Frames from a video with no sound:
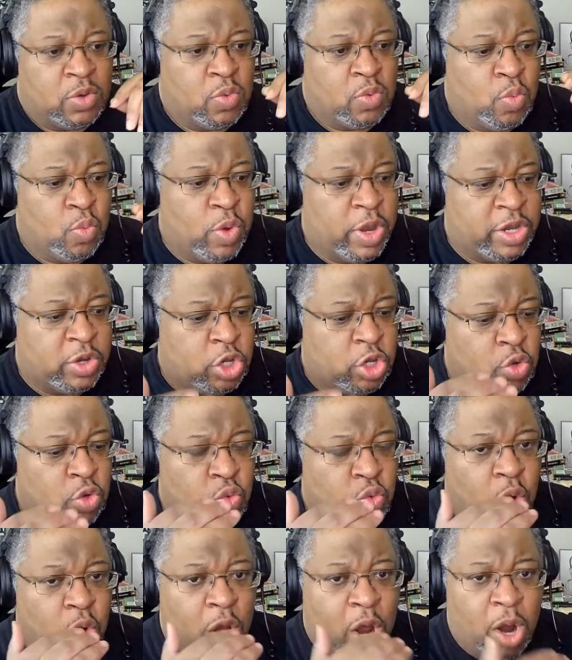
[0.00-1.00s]
When
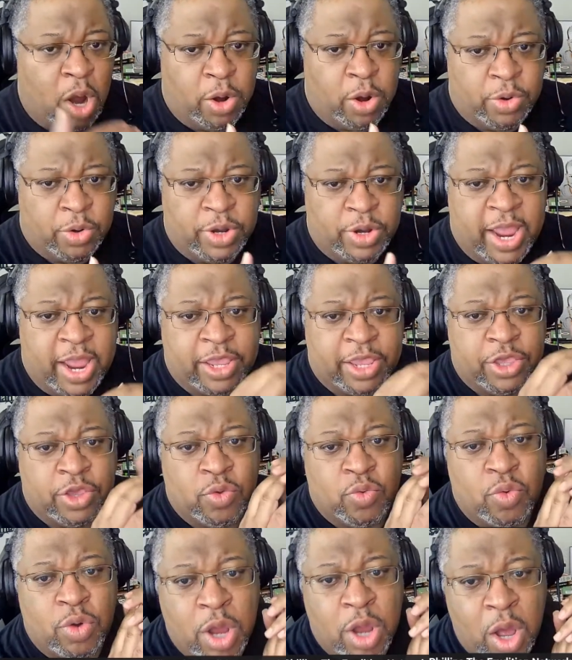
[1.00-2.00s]
you learn and
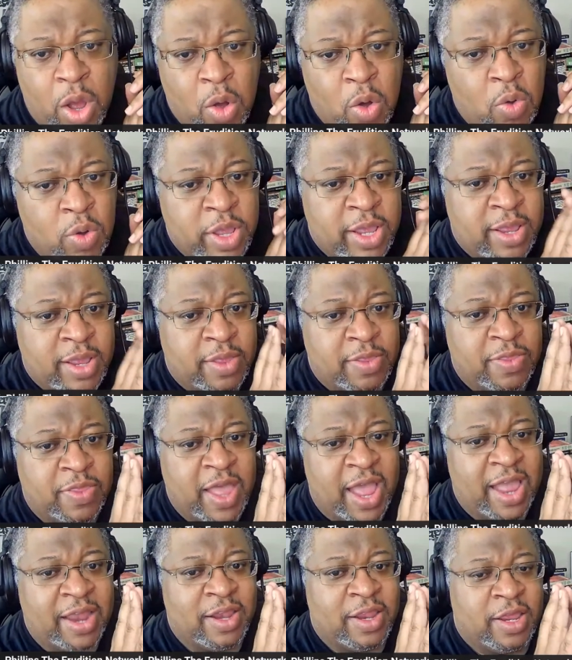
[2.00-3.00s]
you know
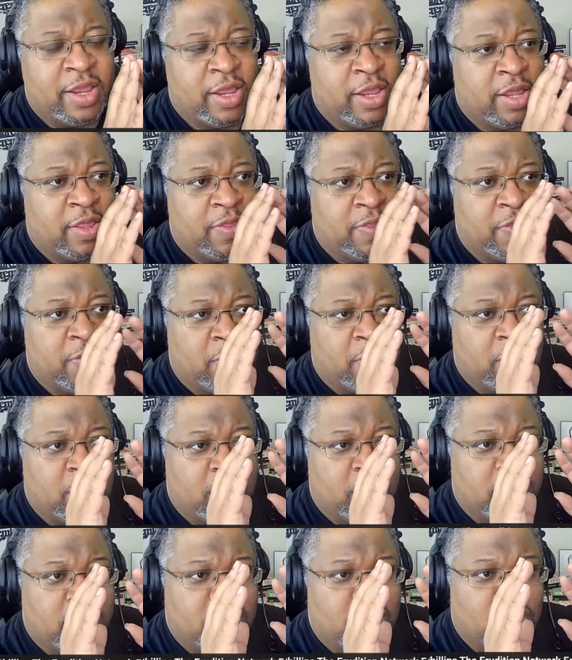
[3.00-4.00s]
that
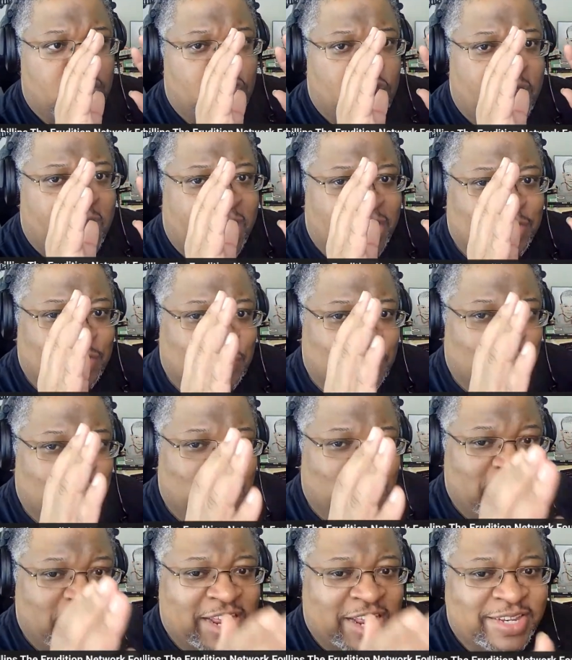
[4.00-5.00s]
as you
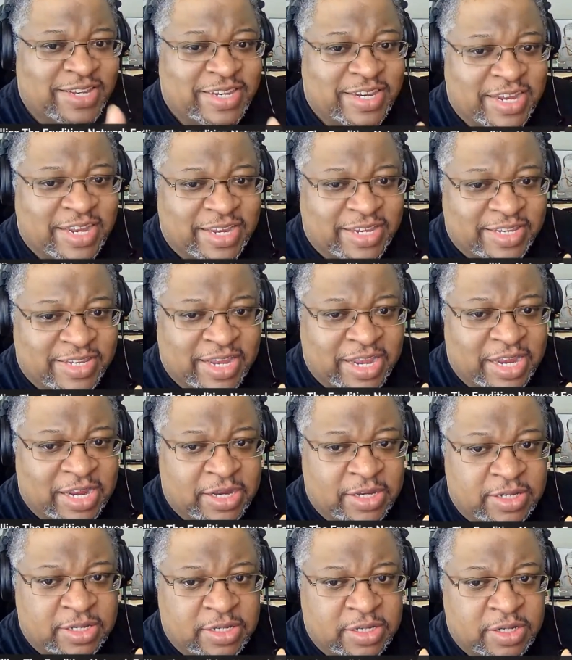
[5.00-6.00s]
read into these
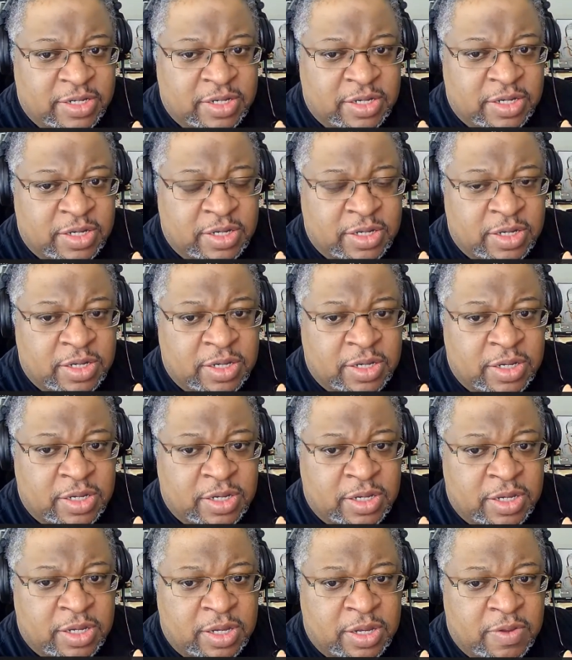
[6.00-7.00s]
things,
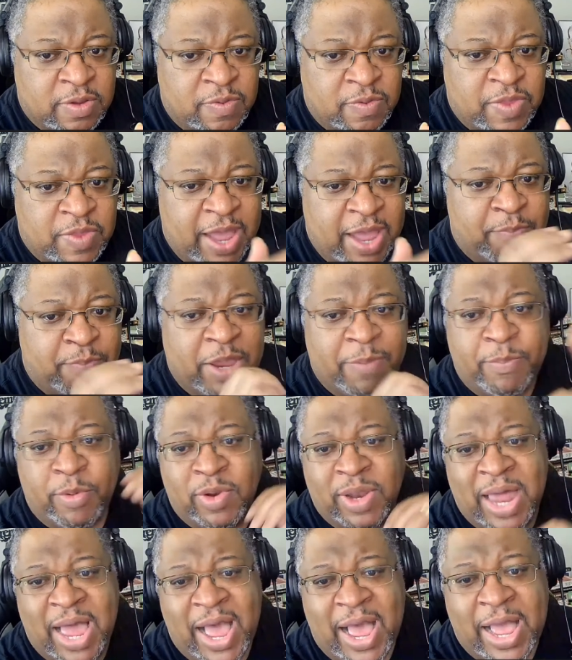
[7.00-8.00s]
that
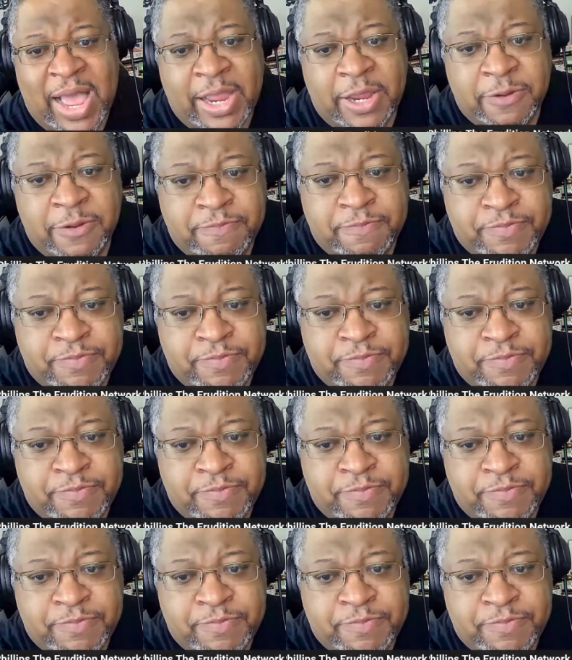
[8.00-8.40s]
people lied.